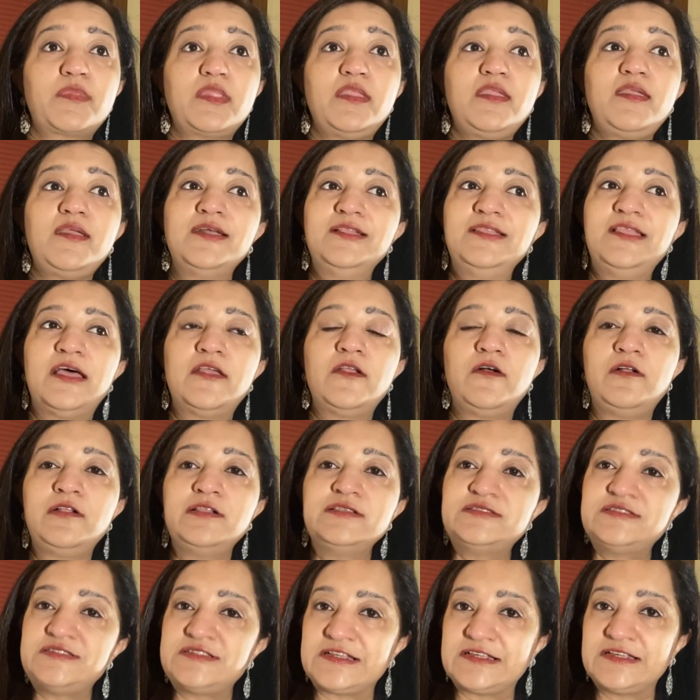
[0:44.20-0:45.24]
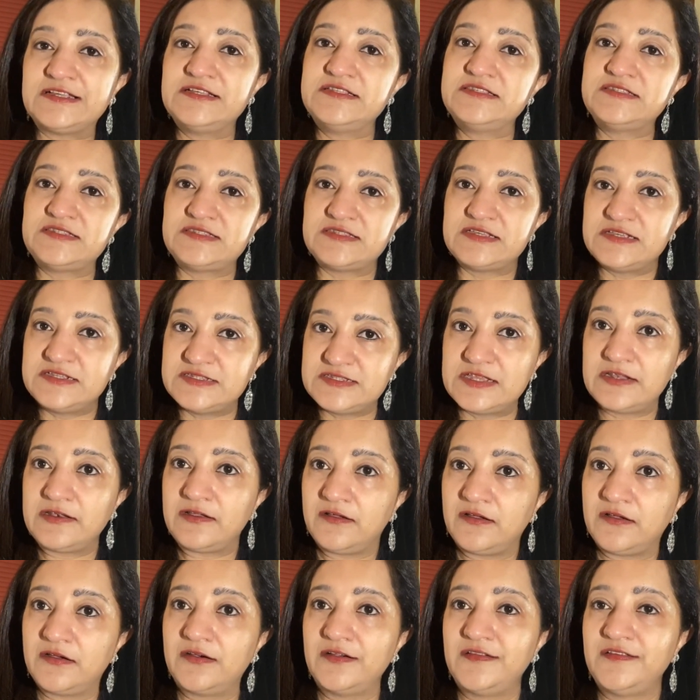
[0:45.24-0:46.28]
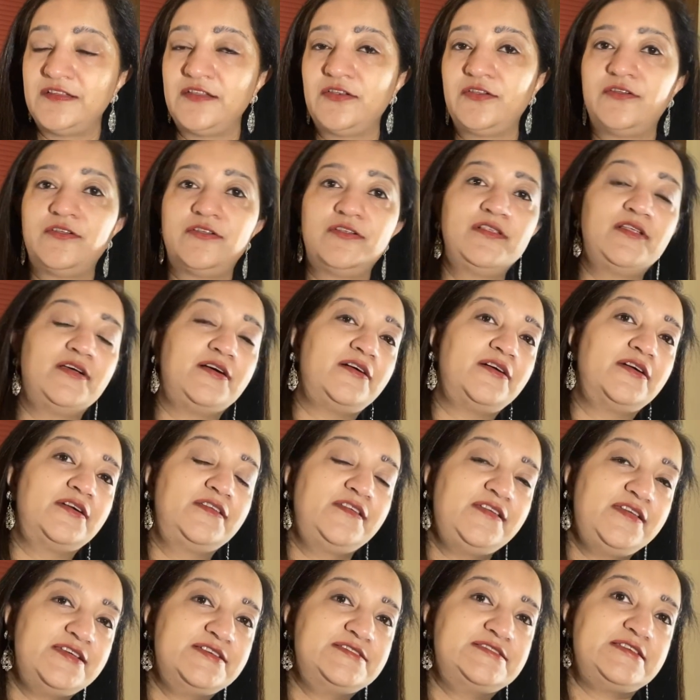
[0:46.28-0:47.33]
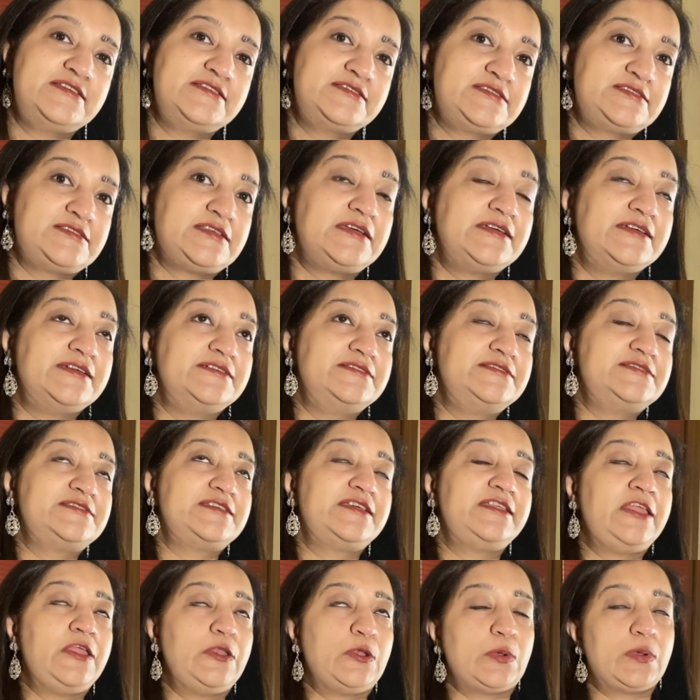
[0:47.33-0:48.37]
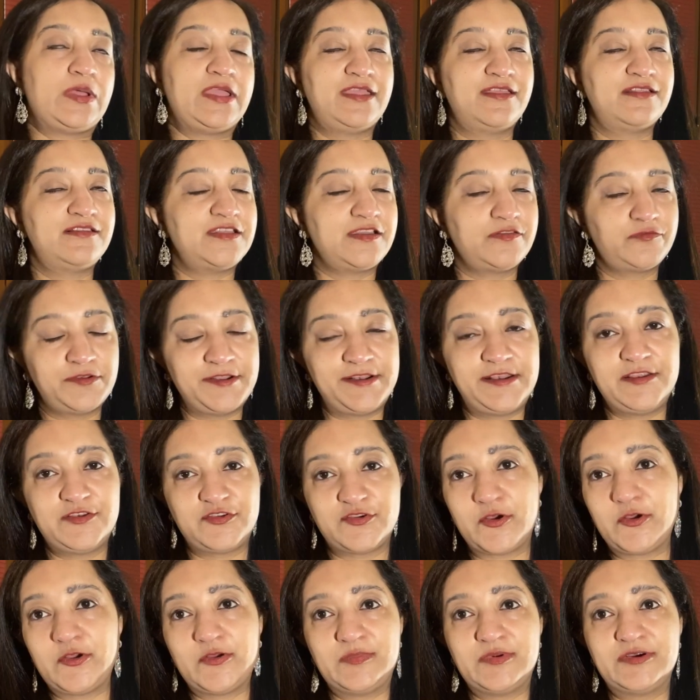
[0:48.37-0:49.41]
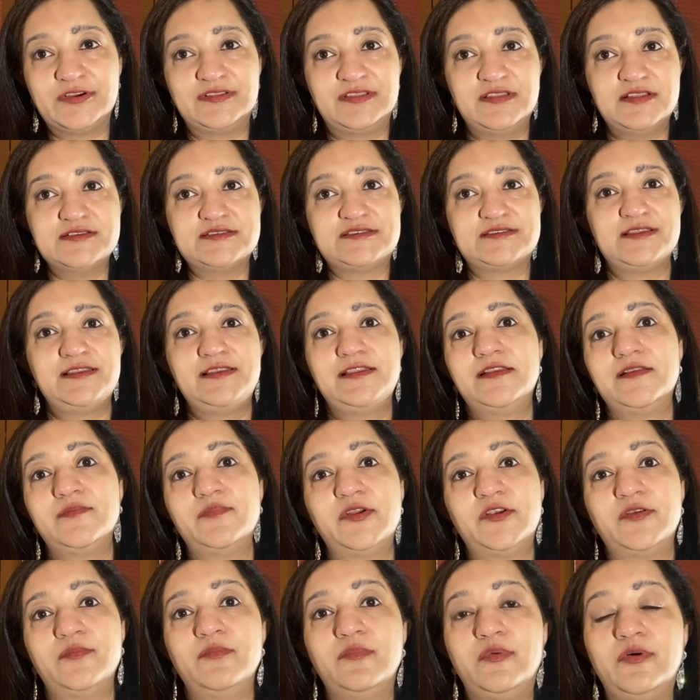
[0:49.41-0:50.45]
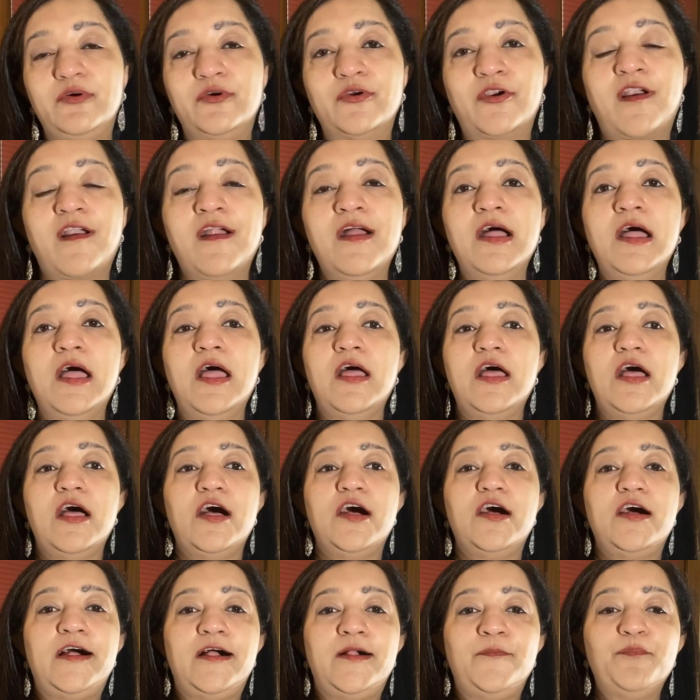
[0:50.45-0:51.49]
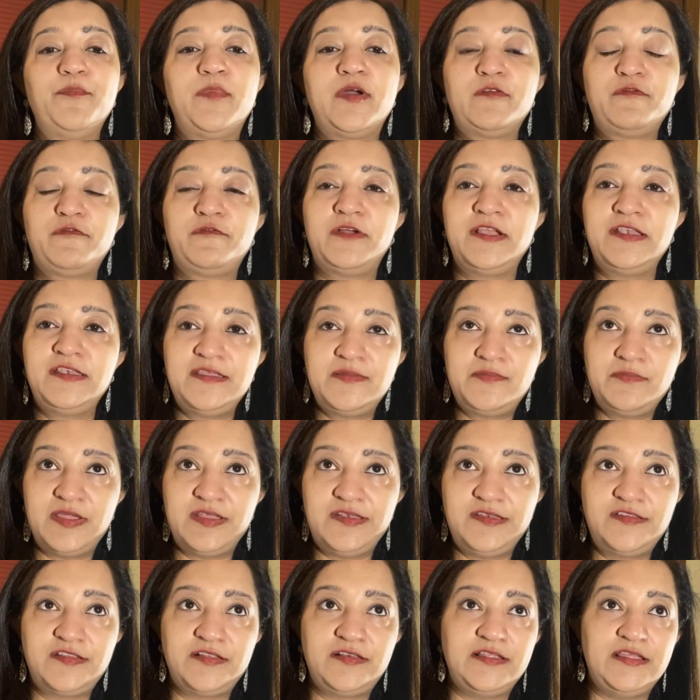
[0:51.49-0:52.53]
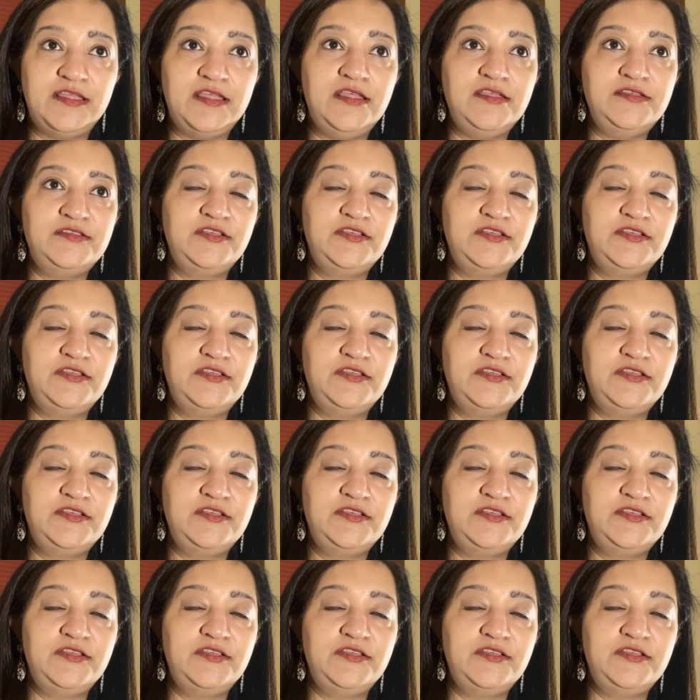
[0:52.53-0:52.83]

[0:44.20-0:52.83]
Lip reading: that all science is an art and all art is in science. And, I can definitely talk about this a little bit more. But fundamentally,